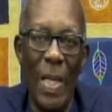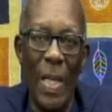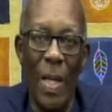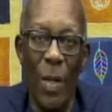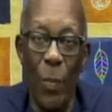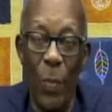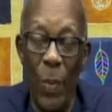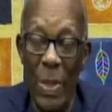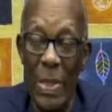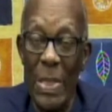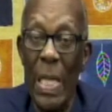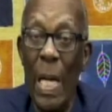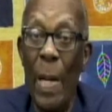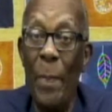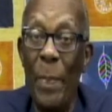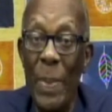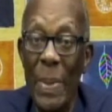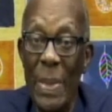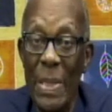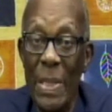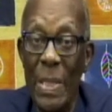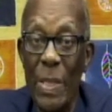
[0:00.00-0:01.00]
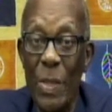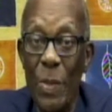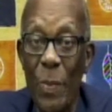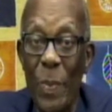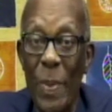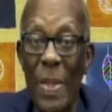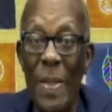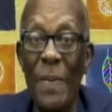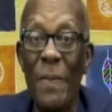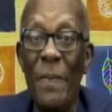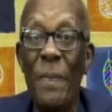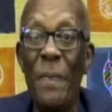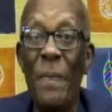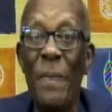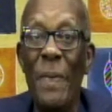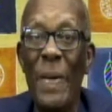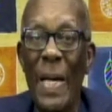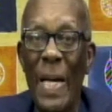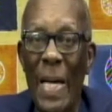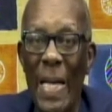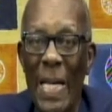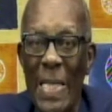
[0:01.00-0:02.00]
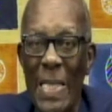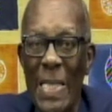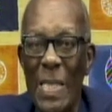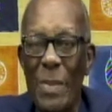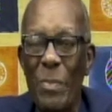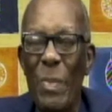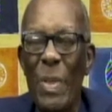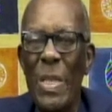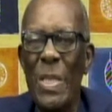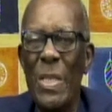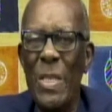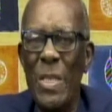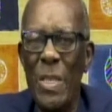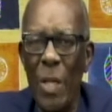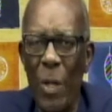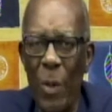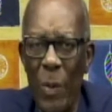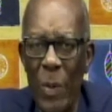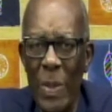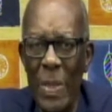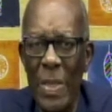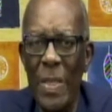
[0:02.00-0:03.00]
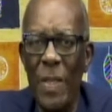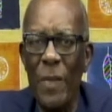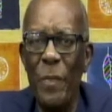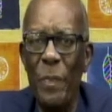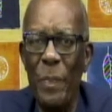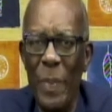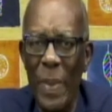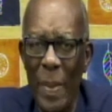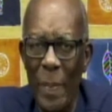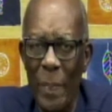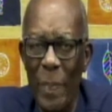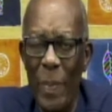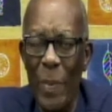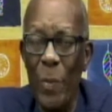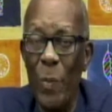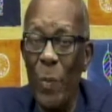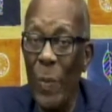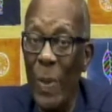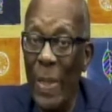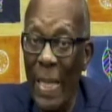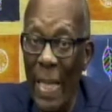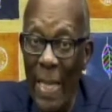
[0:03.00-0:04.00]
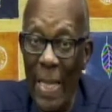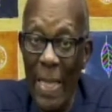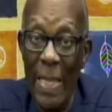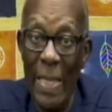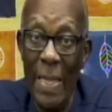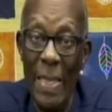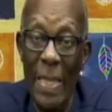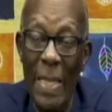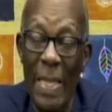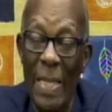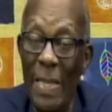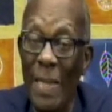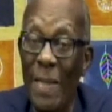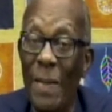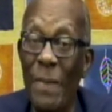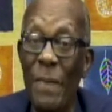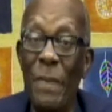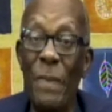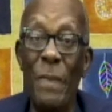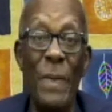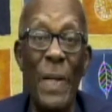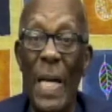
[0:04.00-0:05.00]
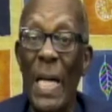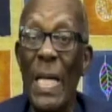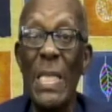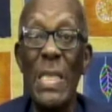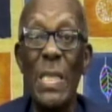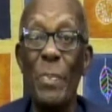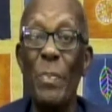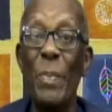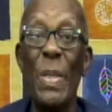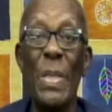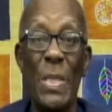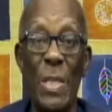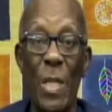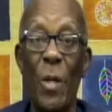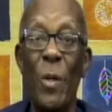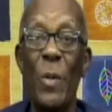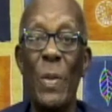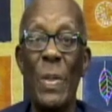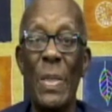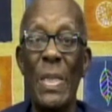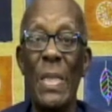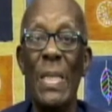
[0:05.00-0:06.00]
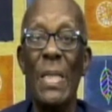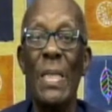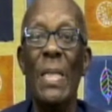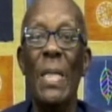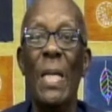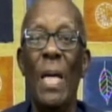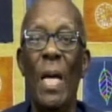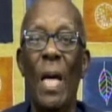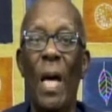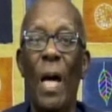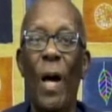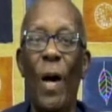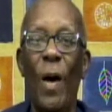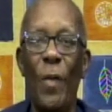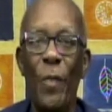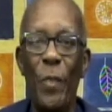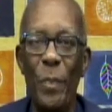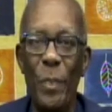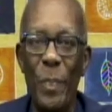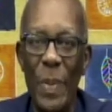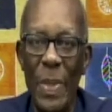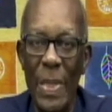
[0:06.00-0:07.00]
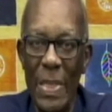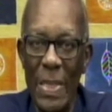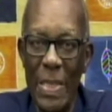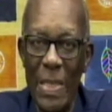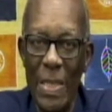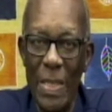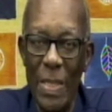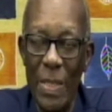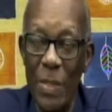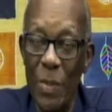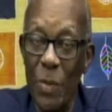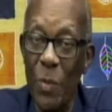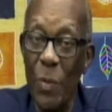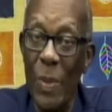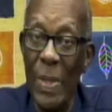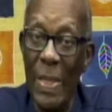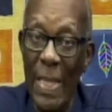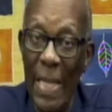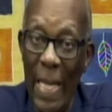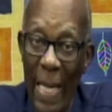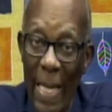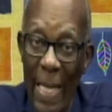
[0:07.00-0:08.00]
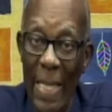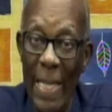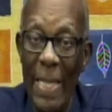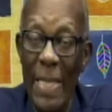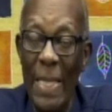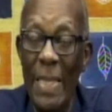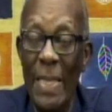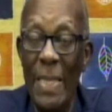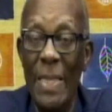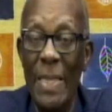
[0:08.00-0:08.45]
which happens to be the vast majority of people who die. The vast majority of persons who die,